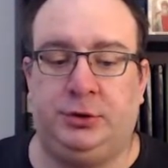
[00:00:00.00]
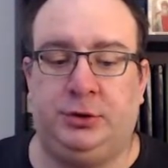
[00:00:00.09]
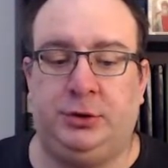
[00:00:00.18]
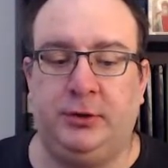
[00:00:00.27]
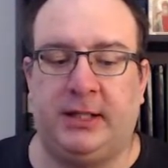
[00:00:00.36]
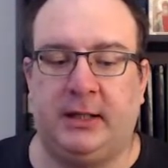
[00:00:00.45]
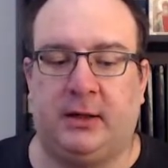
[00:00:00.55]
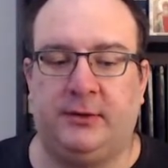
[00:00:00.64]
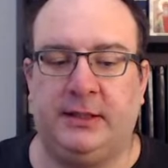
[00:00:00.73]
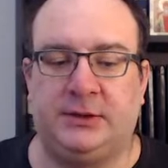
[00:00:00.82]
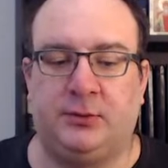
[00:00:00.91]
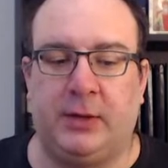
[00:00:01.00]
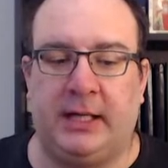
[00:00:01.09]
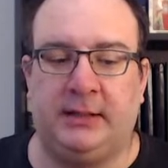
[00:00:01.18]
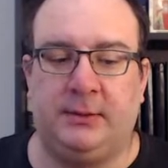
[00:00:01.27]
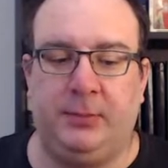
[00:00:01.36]
Do you think all these
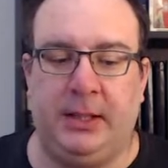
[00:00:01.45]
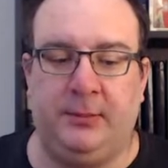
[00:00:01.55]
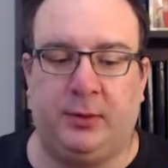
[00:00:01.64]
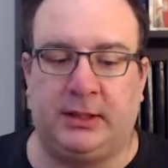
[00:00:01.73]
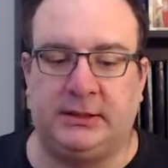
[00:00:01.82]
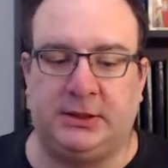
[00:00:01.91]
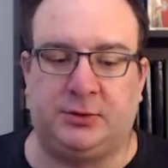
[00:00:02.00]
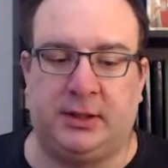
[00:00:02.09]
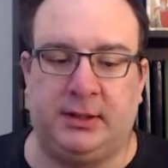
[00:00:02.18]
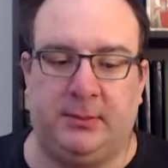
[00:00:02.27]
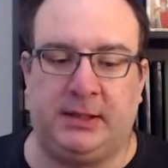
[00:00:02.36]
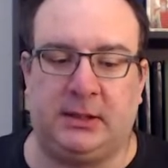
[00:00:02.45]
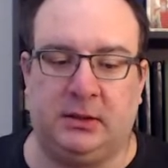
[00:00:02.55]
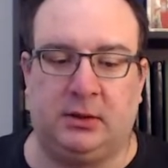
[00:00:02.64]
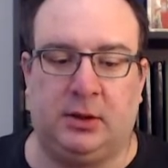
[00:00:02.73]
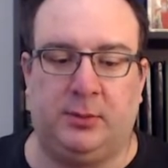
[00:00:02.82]
random people, because he's trying to make the
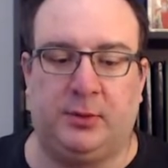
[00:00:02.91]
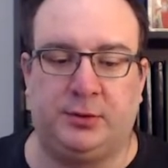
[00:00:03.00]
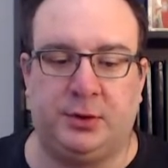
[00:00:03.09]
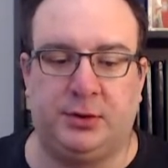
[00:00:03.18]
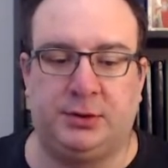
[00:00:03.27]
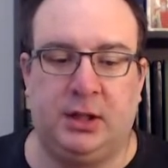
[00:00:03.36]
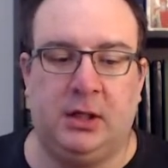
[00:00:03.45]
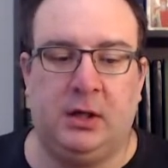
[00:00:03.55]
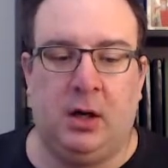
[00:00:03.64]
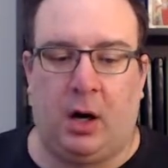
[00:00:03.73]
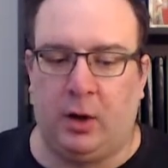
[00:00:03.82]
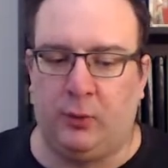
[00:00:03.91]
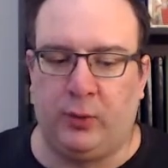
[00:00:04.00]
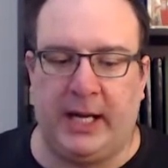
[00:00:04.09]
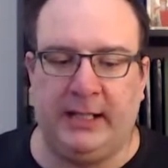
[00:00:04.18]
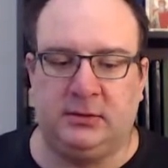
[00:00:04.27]
global church, are
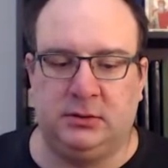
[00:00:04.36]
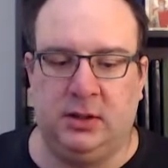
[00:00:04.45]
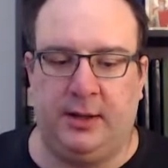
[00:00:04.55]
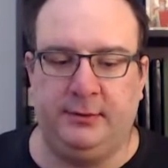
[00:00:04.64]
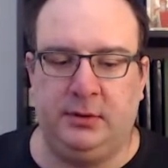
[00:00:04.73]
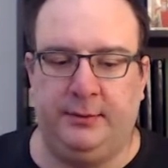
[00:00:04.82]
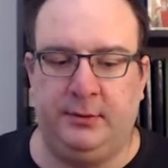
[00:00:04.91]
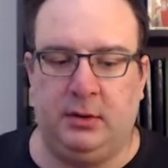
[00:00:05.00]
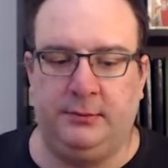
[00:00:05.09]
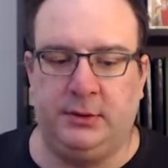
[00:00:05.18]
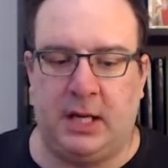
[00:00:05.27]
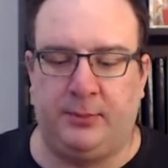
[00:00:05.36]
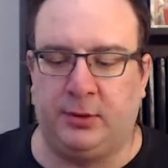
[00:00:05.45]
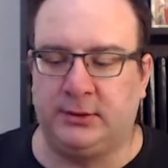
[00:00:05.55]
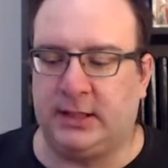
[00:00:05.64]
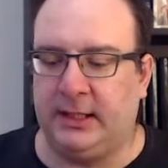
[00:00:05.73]
rank
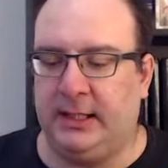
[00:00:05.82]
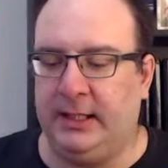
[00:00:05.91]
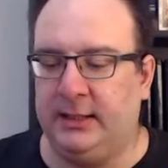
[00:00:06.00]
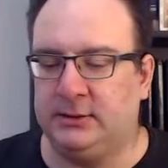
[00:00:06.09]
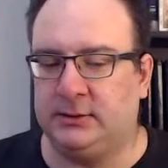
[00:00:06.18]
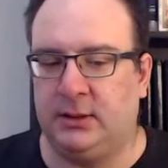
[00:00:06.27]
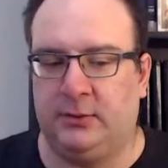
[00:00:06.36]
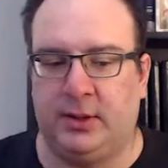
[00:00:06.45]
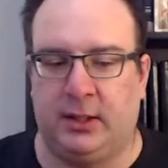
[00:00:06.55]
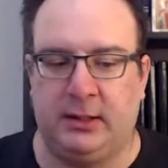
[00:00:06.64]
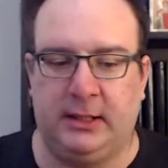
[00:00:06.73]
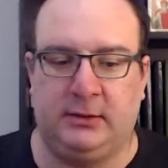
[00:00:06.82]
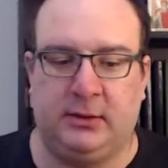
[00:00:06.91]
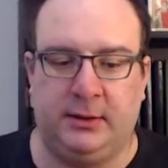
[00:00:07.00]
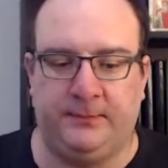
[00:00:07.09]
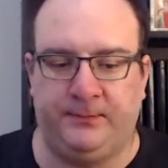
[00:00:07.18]
liberals like he is? No, not
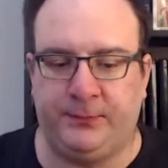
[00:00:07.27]
likely.